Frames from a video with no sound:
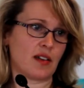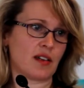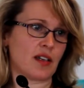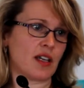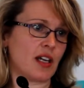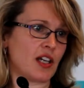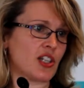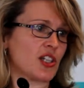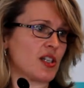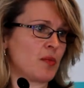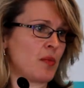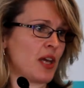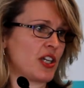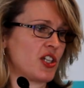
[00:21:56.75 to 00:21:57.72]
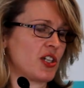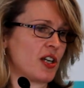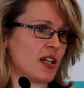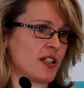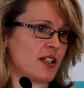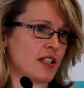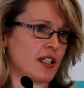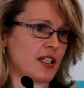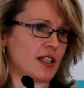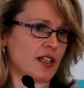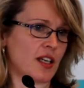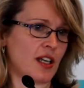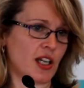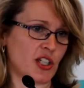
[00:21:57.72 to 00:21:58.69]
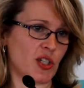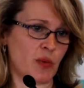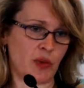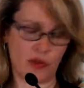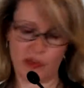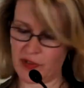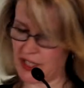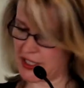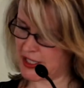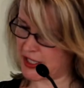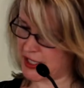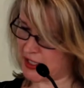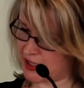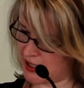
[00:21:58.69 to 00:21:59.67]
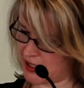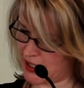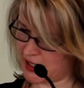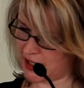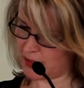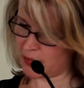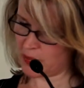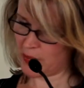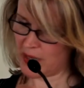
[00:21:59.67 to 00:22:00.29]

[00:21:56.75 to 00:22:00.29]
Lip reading: can actually can actually be reflected under the